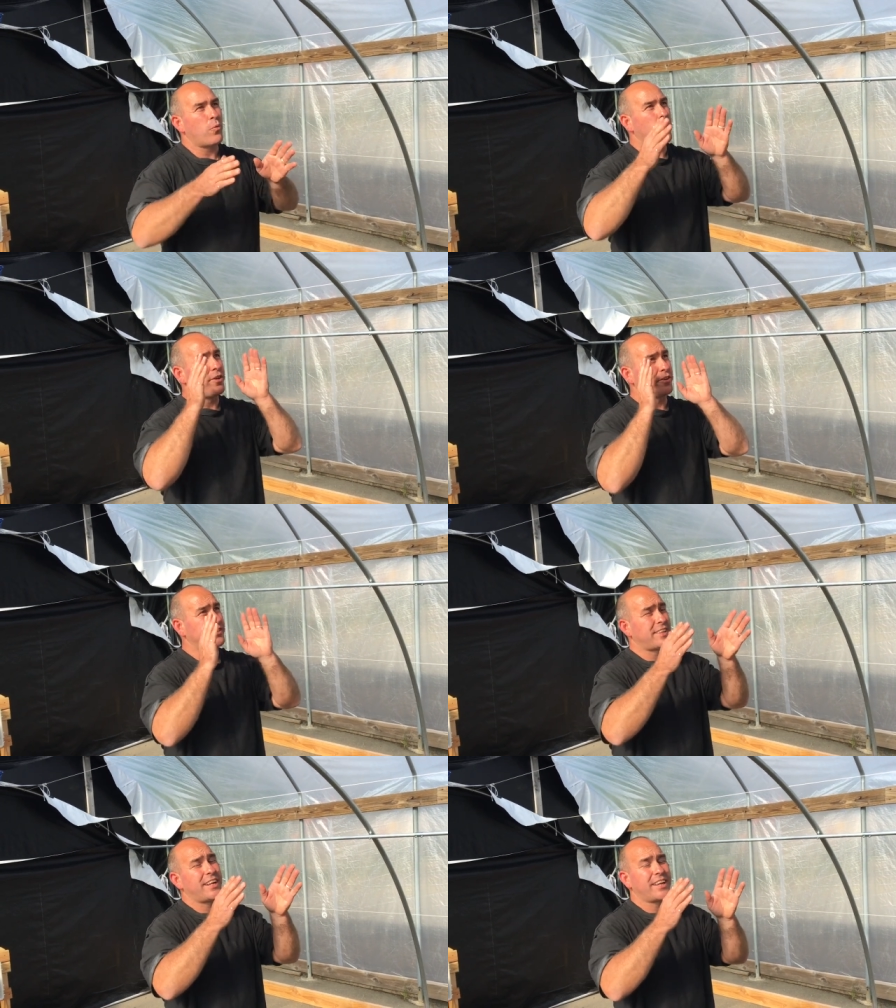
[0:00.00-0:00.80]
when you're
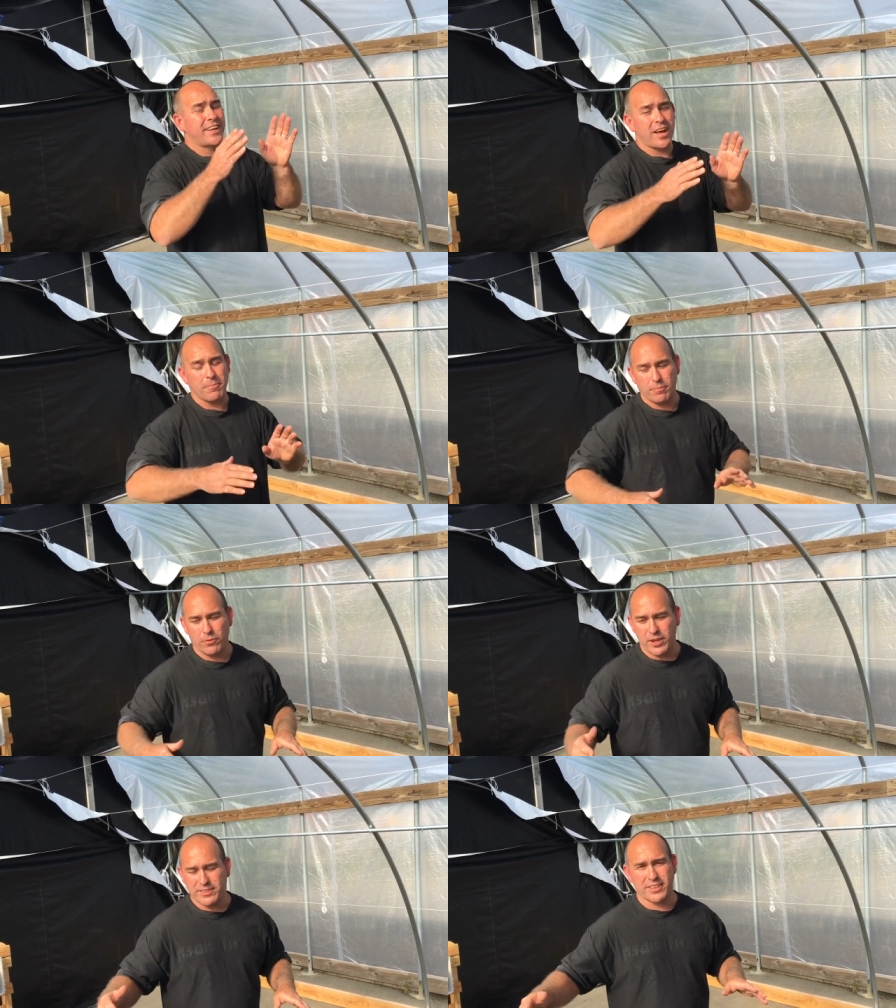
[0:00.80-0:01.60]
setting it up
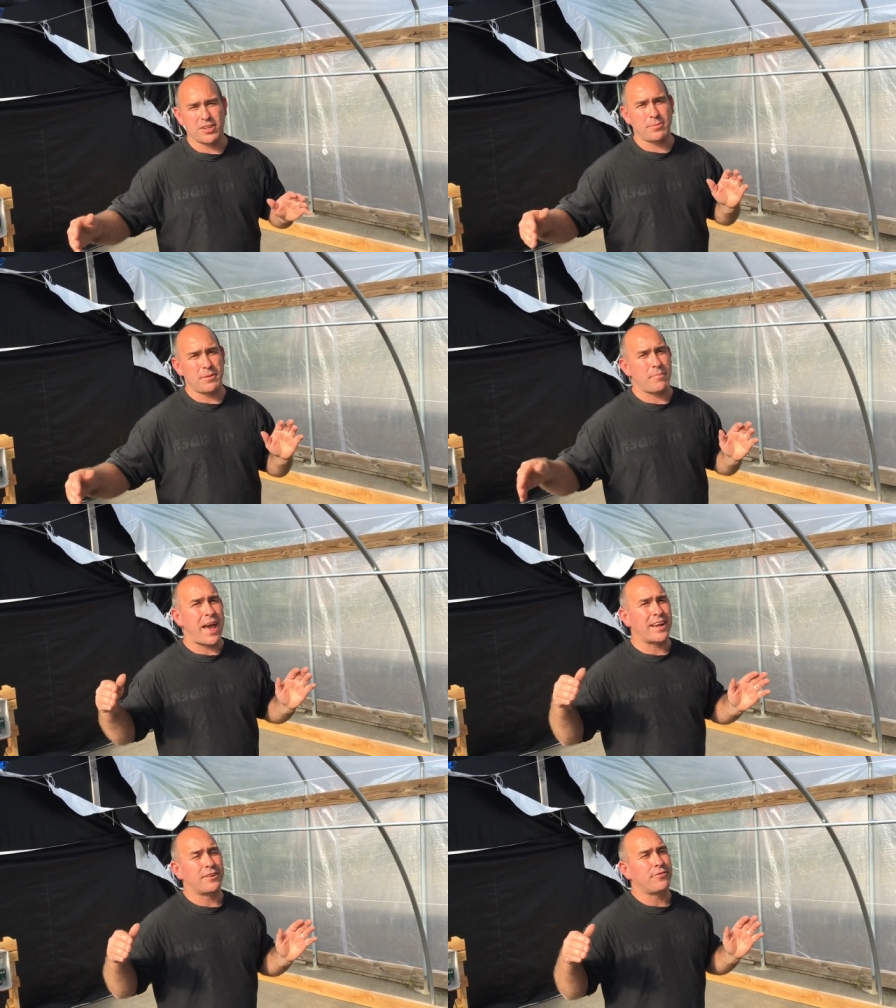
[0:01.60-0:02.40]
is going to be
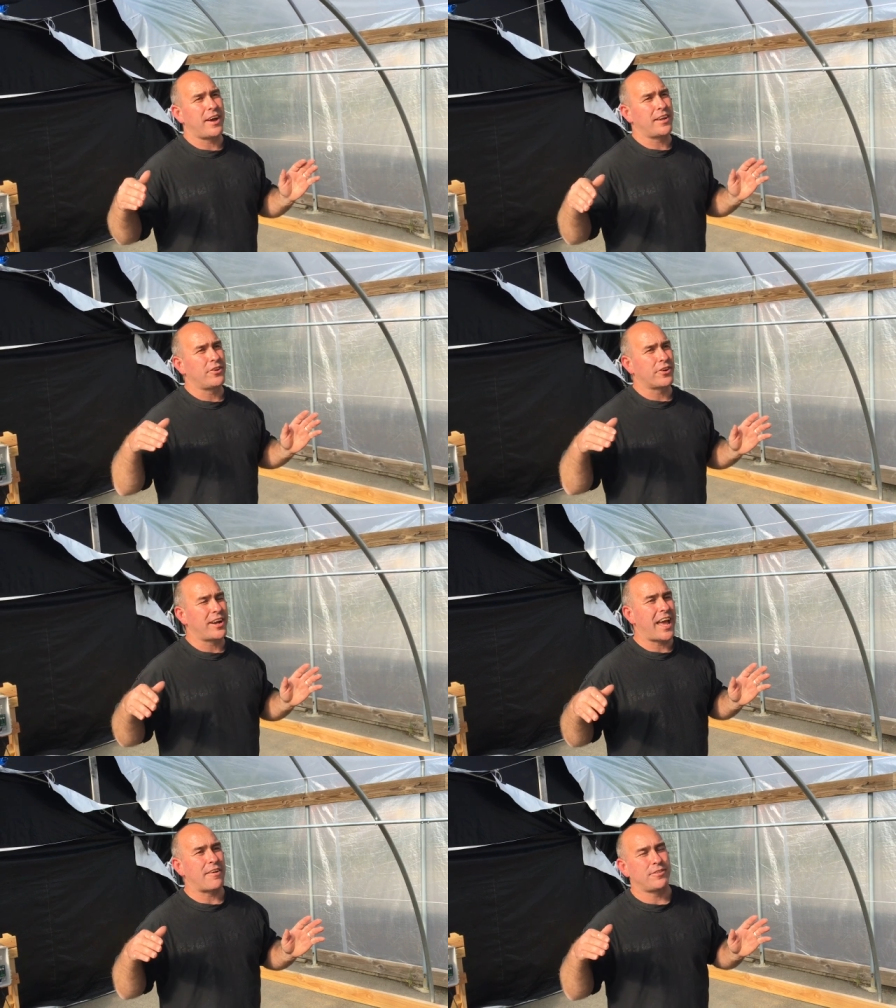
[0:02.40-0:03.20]
magnified and you're
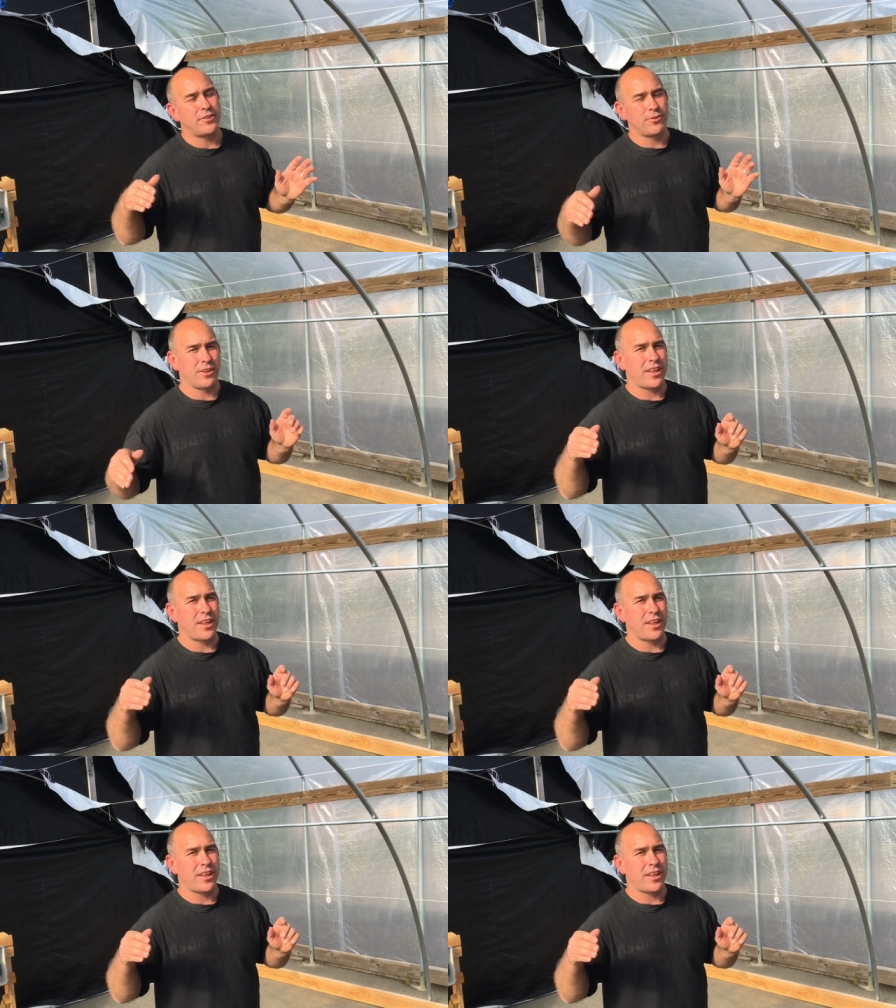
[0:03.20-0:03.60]
going to have to do a